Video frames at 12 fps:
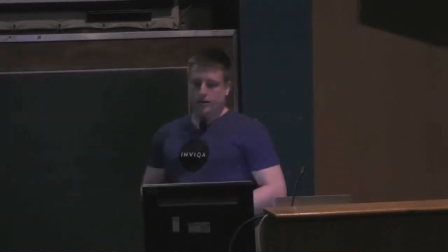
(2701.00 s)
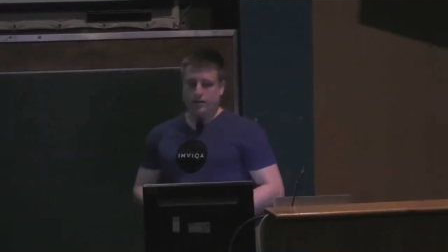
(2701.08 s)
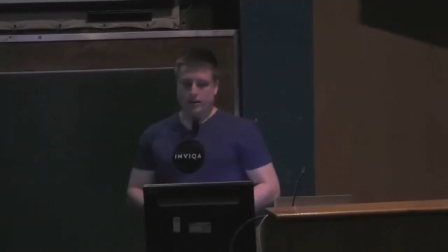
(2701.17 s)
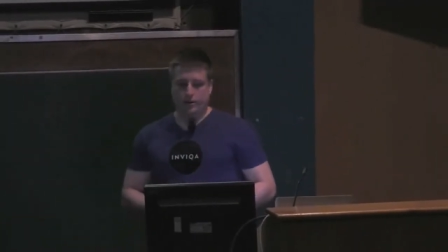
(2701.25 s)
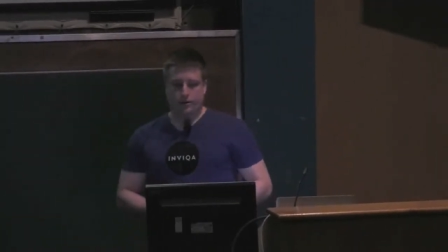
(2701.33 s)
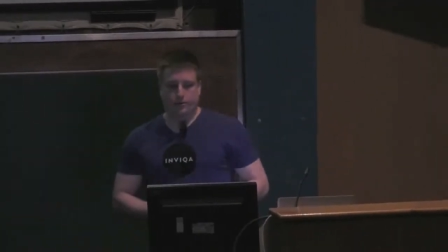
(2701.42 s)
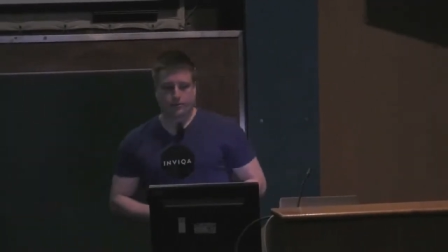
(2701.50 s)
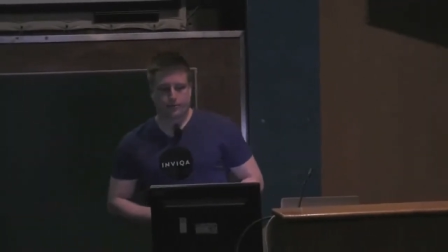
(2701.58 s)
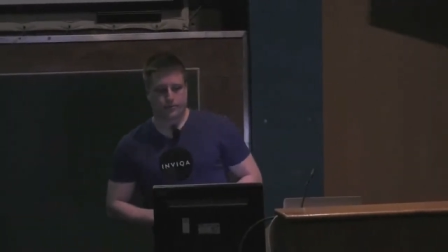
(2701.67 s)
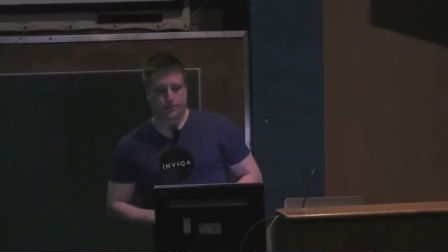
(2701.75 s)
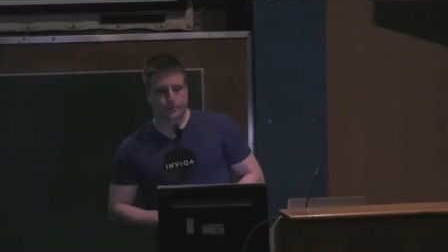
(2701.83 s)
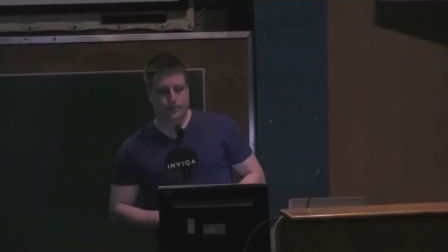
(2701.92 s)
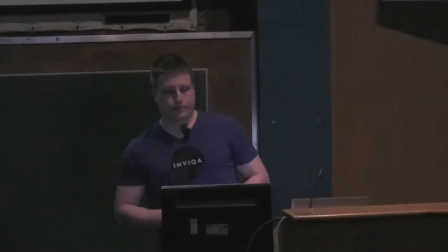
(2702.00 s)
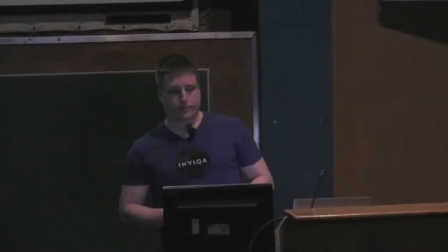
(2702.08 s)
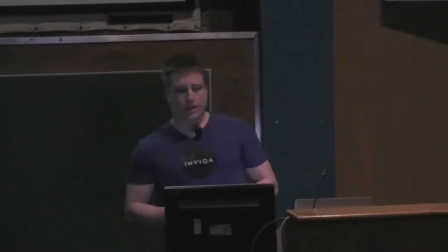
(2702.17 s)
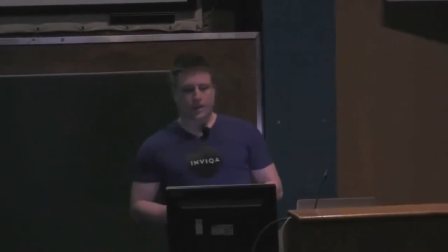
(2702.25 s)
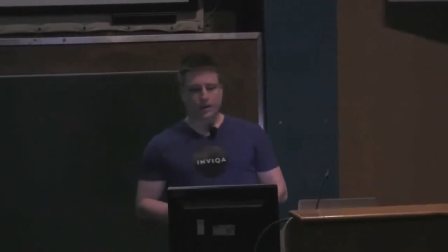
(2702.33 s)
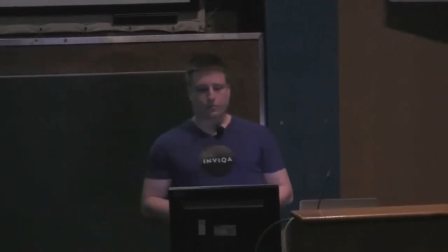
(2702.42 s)
So
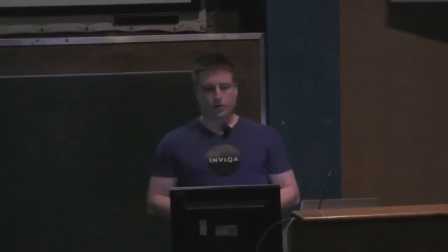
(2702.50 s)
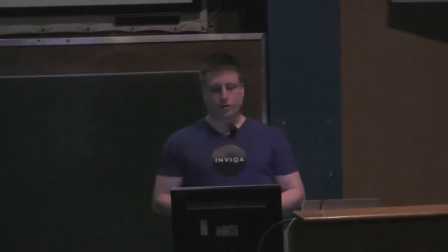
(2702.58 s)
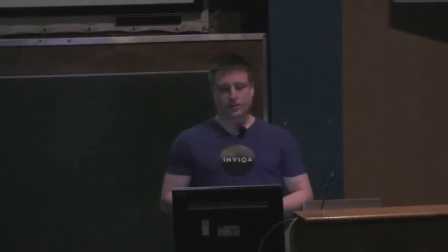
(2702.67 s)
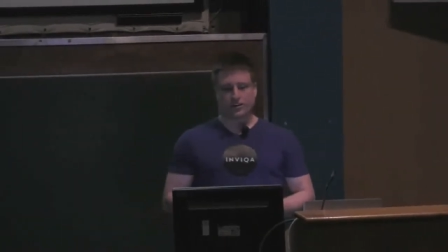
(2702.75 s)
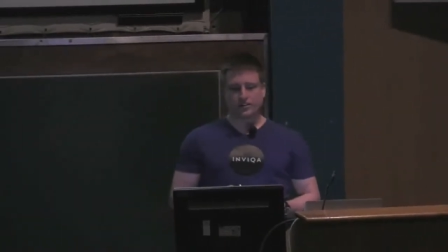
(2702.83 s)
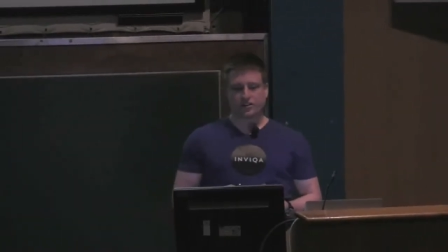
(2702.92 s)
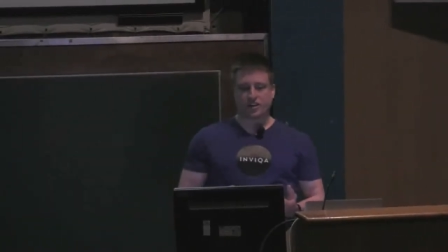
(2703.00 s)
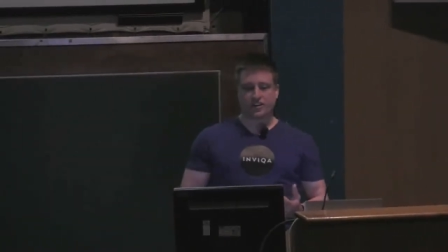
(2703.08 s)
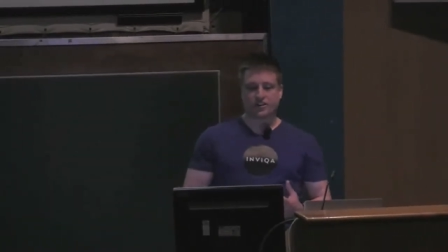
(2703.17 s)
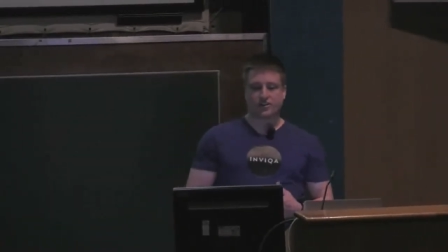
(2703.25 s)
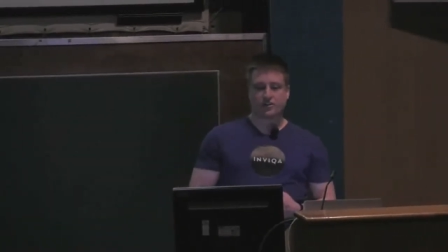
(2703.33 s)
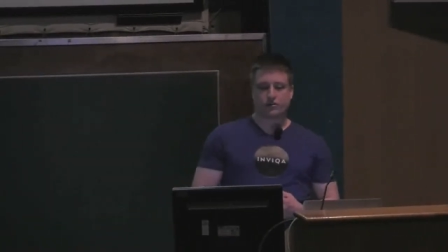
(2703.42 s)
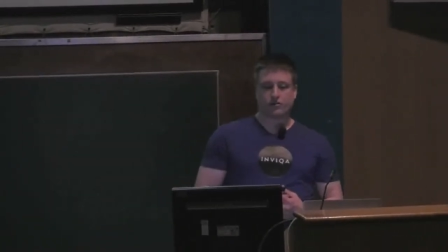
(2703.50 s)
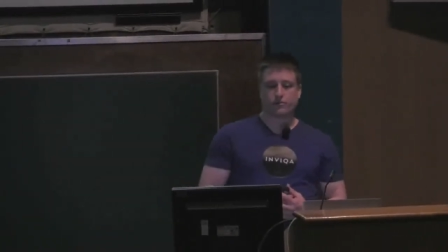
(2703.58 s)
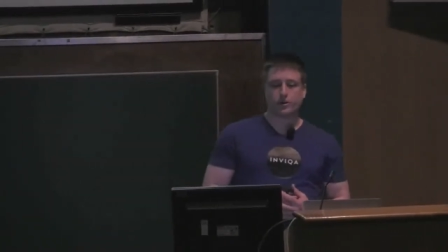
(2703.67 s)
git push sends changes to a